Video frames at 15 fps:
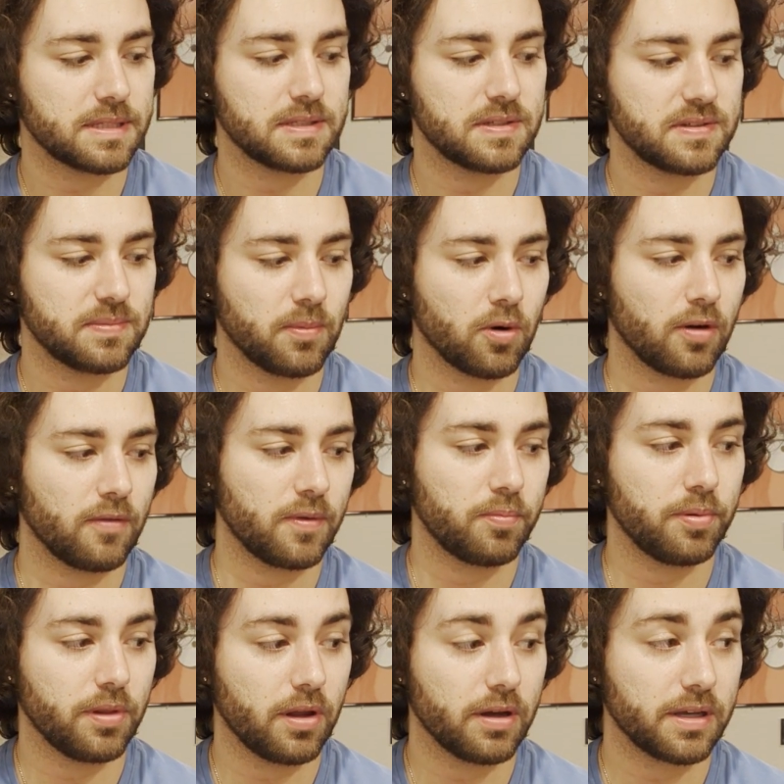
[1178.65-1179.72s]
This is more of a
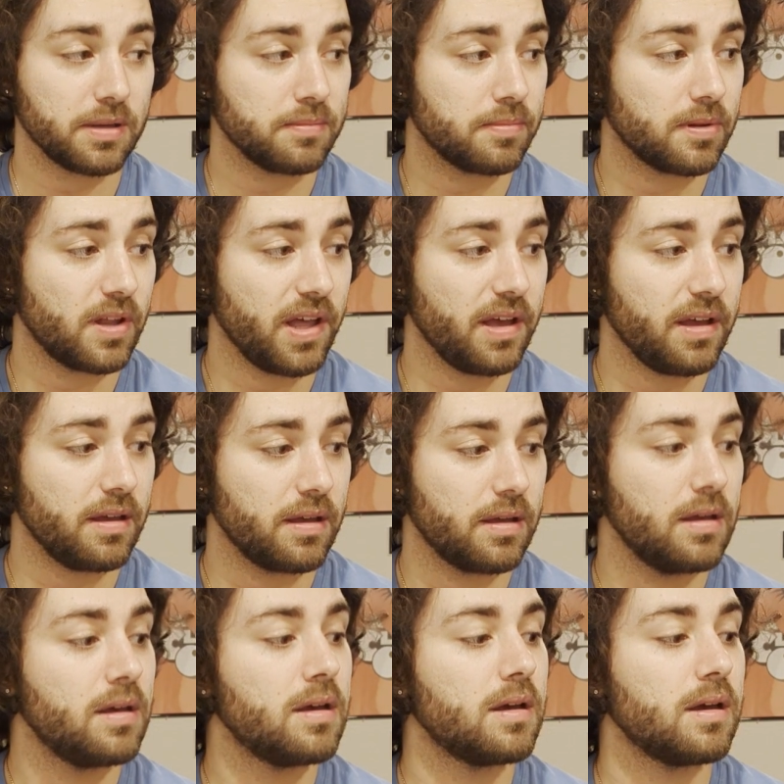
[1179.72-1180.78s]
plug and play,
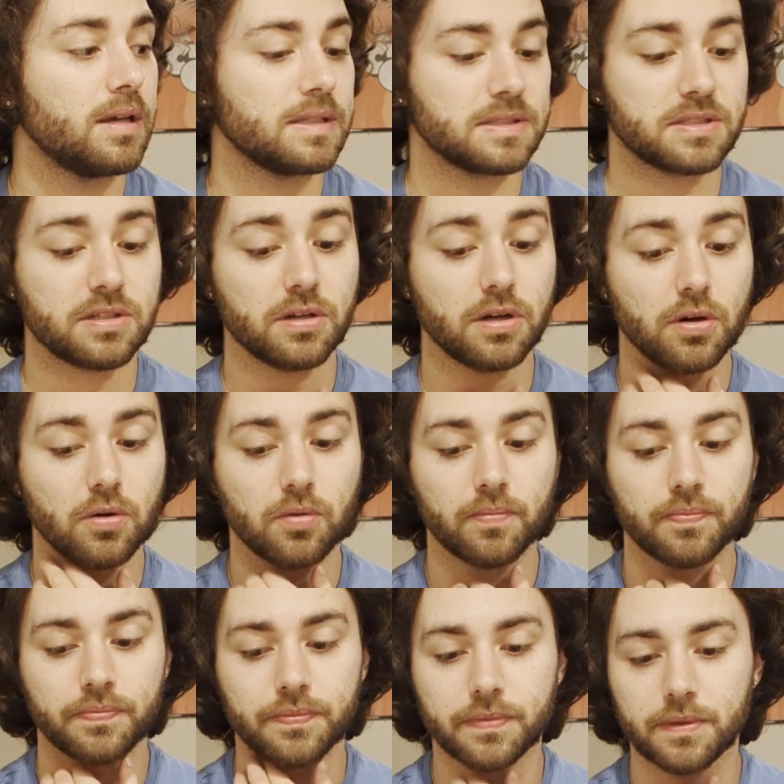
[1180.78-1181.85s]
and so
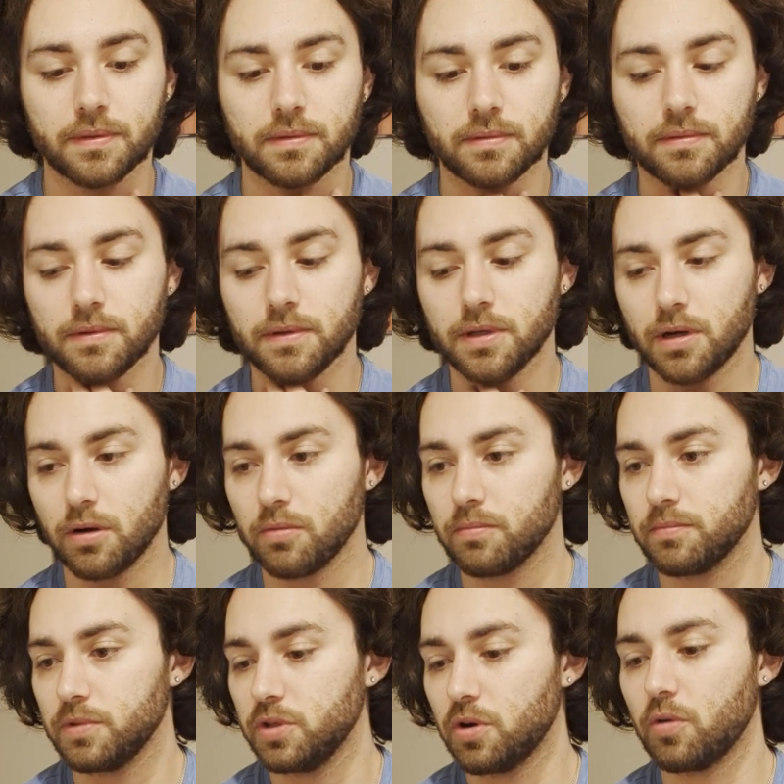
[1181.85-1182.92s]

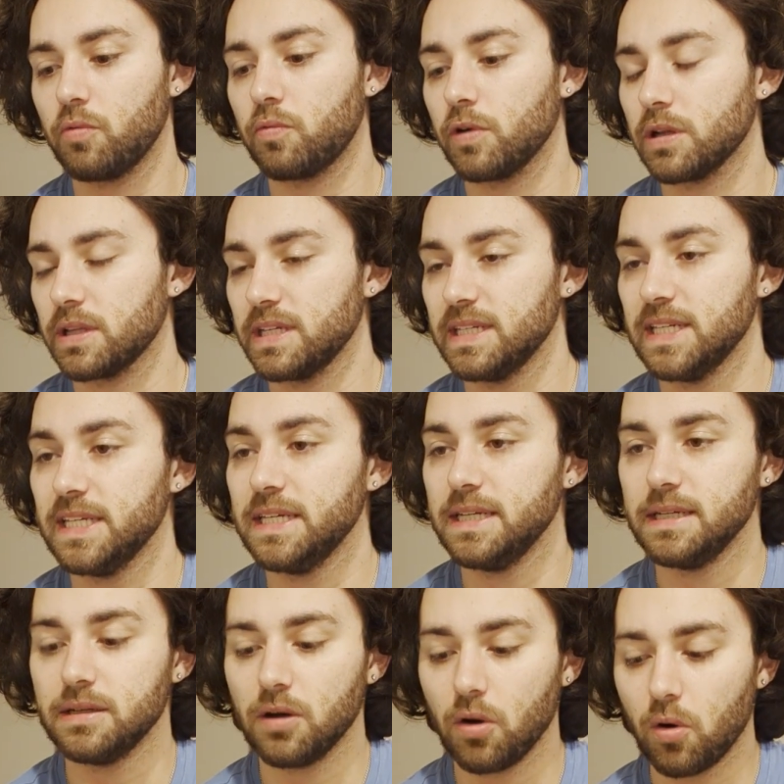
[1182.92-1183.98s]
you don't really
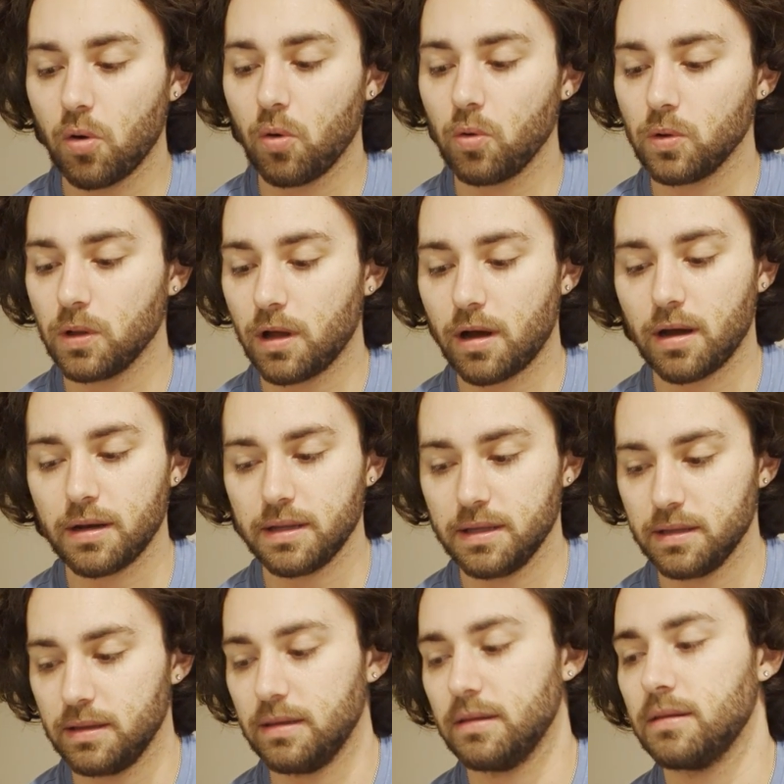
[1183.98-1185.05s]
need a whole lot
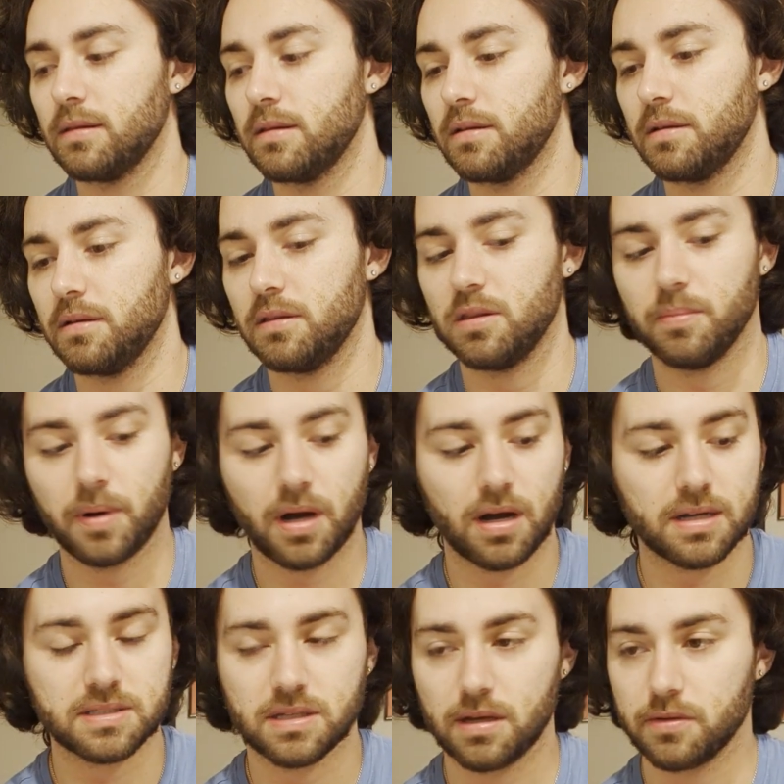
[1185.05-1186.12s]
in the
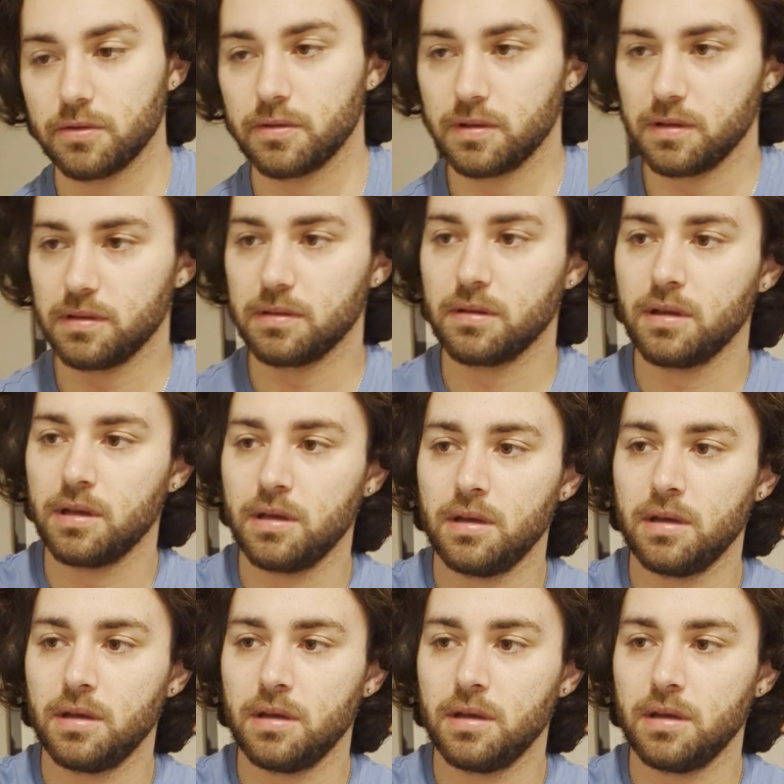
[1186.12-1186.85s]
box other than